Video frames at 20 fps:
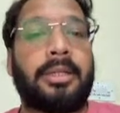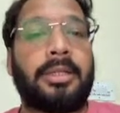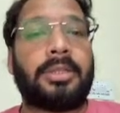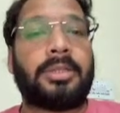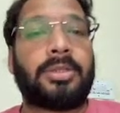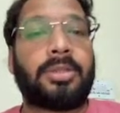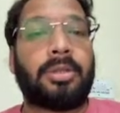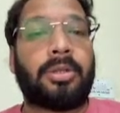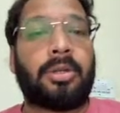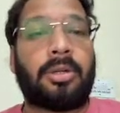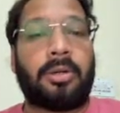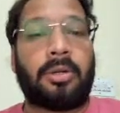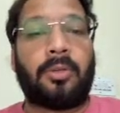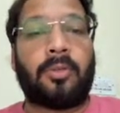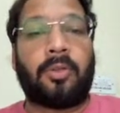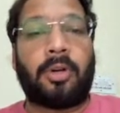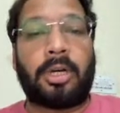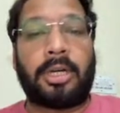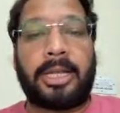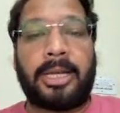So
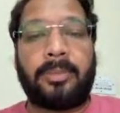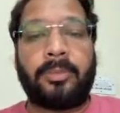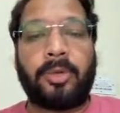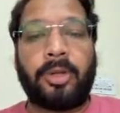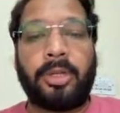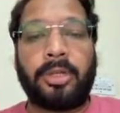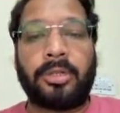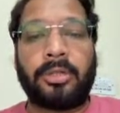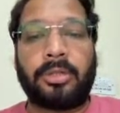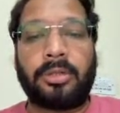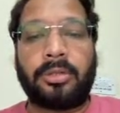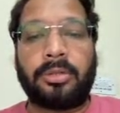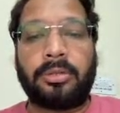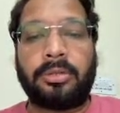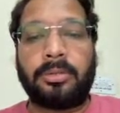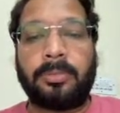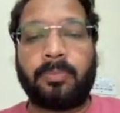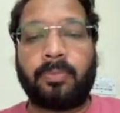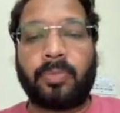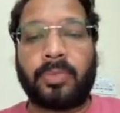what I'm going to do
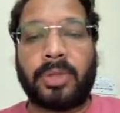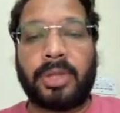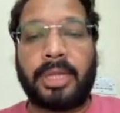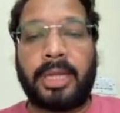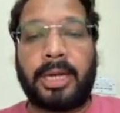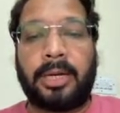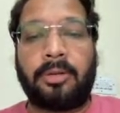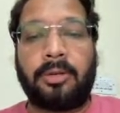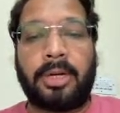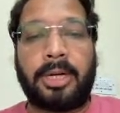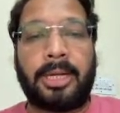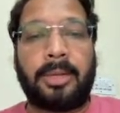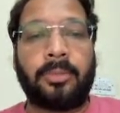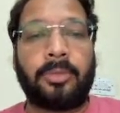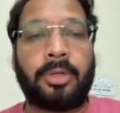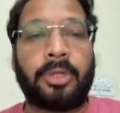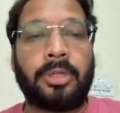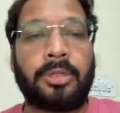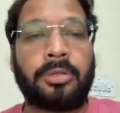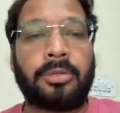now, I'm
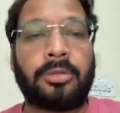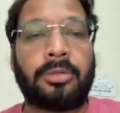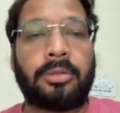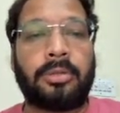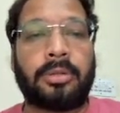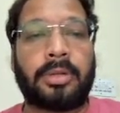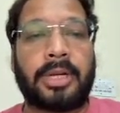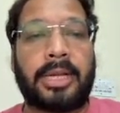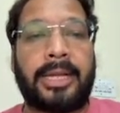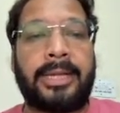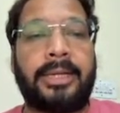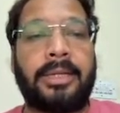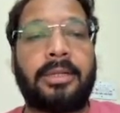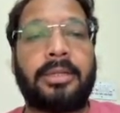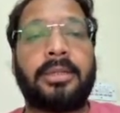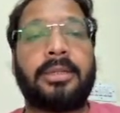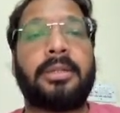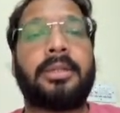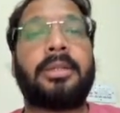going to write